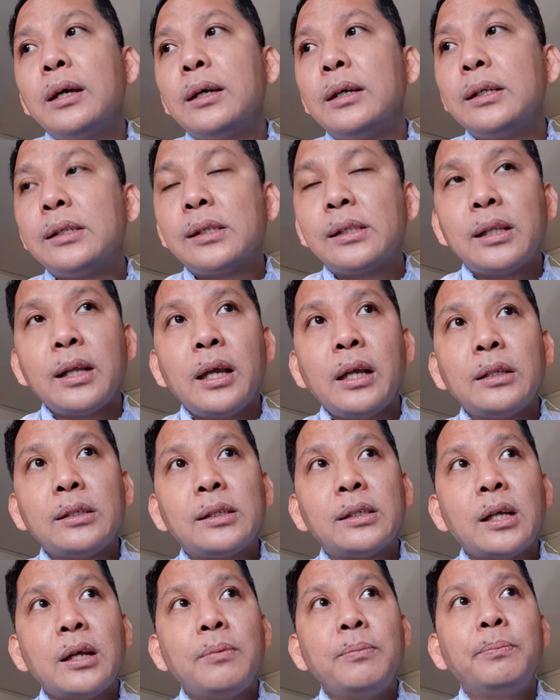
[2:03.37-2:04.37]
state
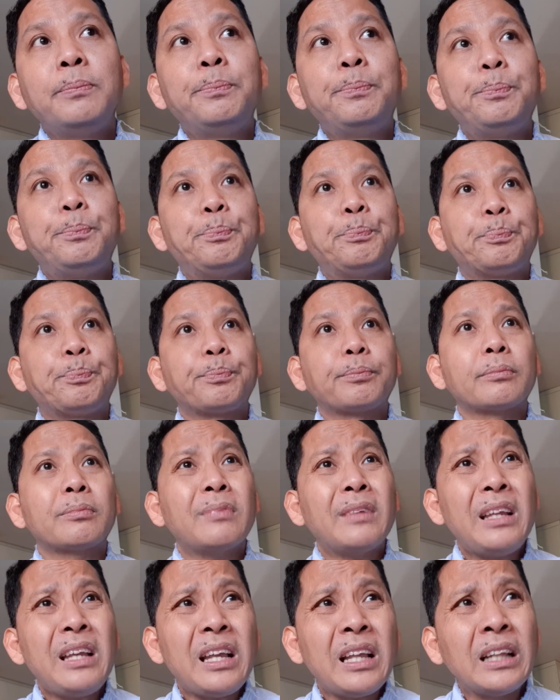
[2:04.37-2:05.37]
some
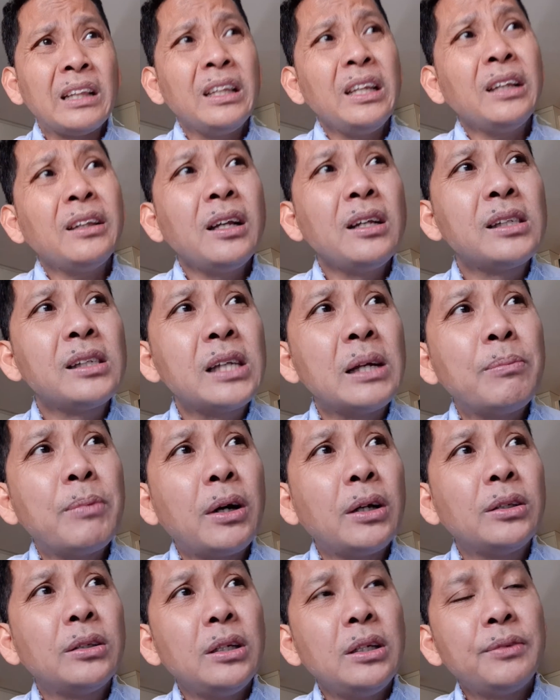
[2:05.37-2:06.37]
details
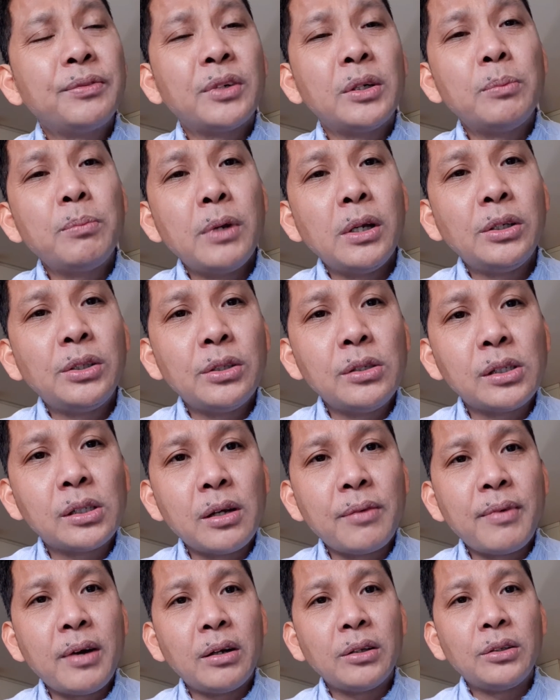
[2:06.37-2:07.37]
about informations
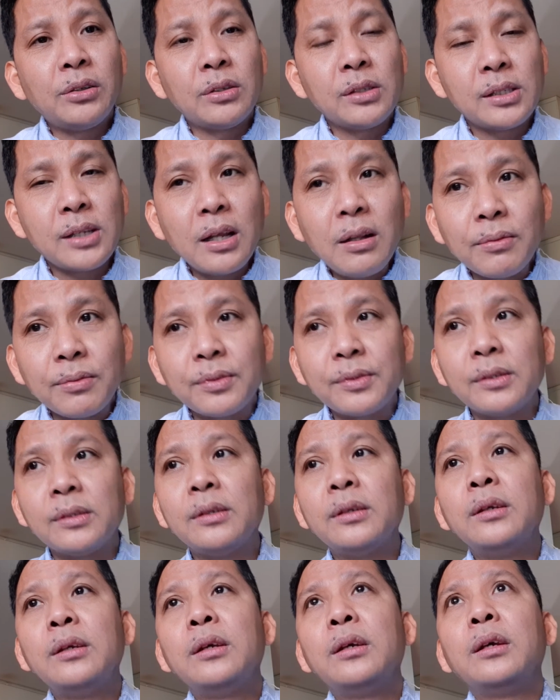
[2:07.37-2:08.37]
about yourself.
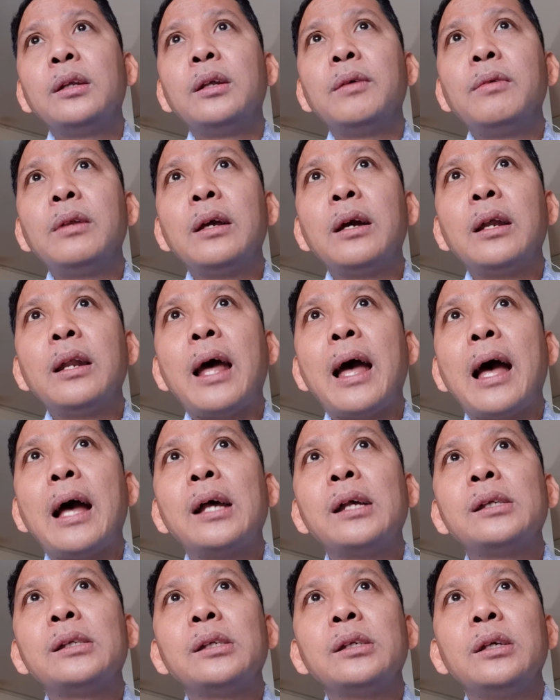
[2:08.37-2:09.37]
They will gonna
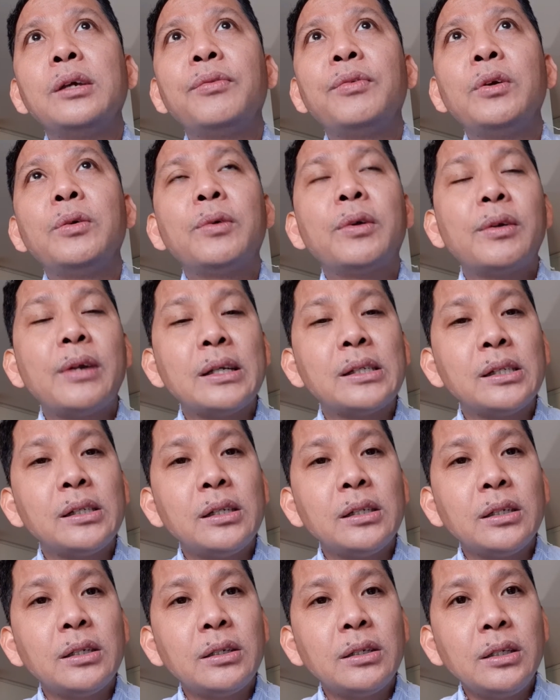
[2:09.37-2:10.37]
ask if you were
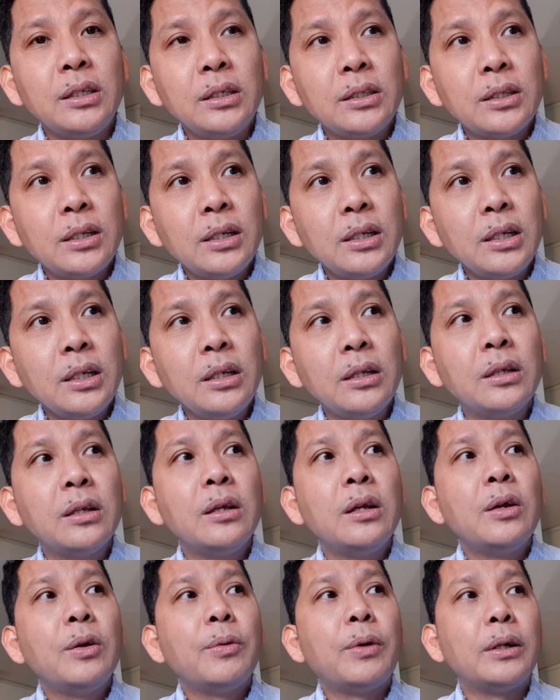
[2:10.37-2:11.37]
resident here in Italy,
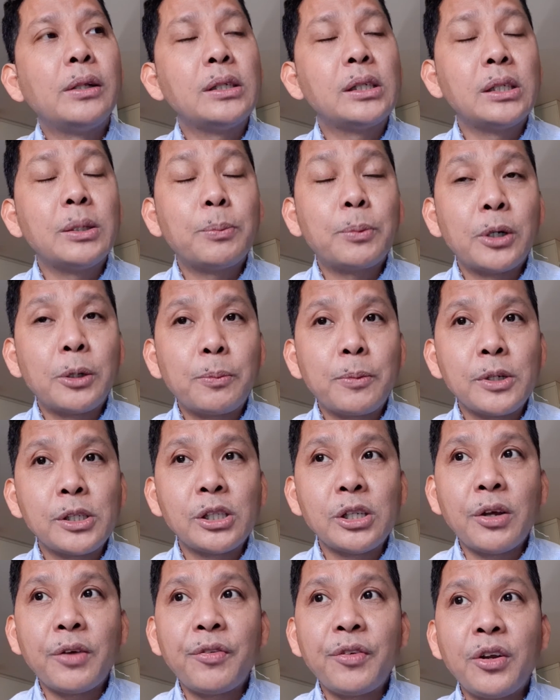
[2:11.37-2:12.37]
what is the
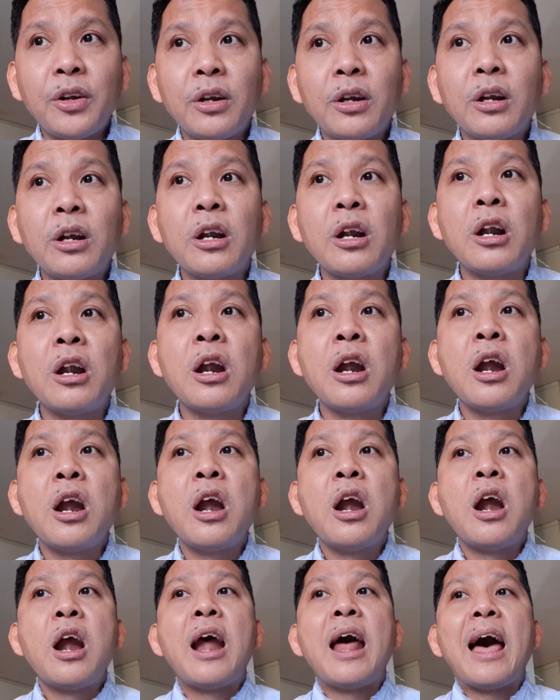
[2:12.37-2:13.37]
purpose of your
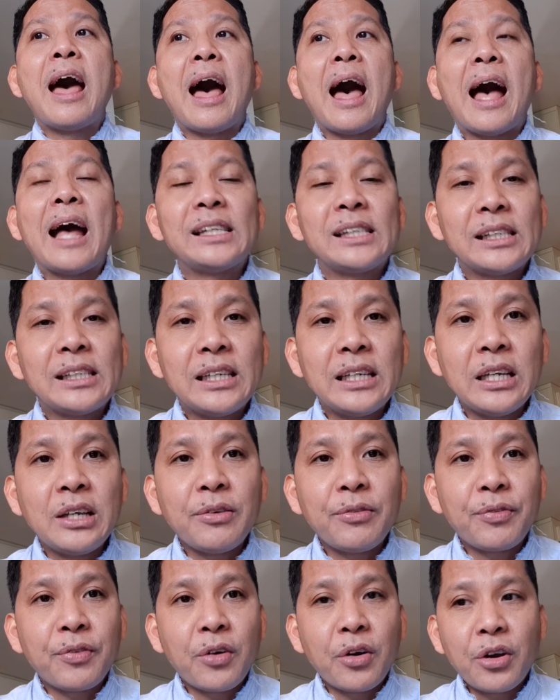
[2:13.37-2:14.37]

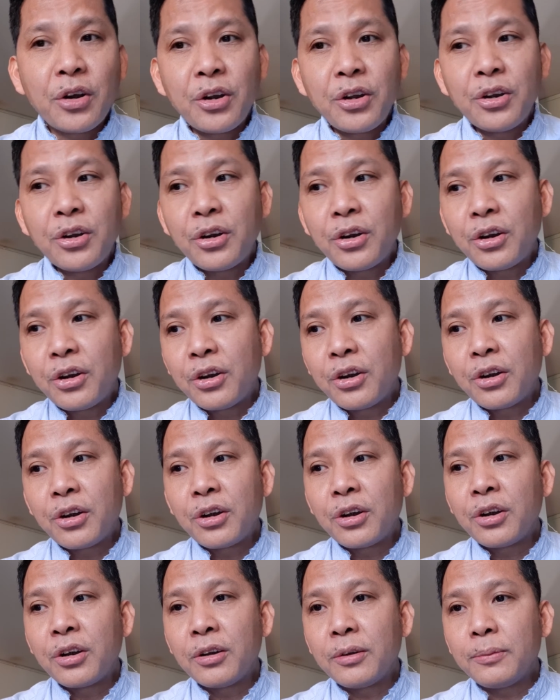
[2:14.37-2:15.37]
asking for
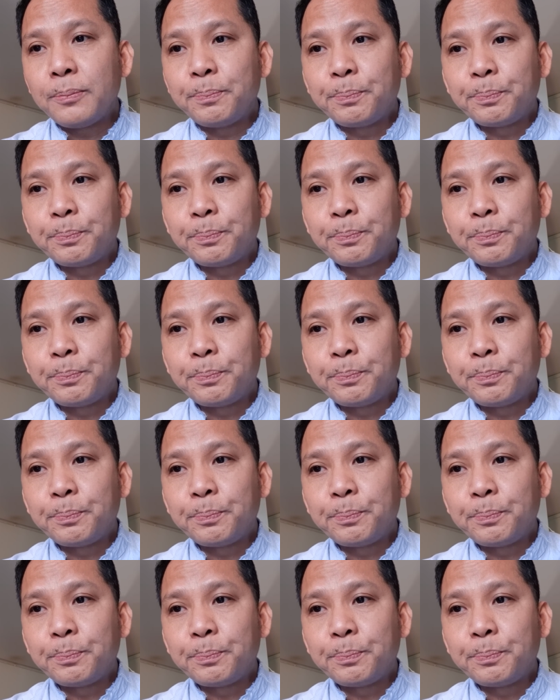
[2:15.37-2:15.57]
your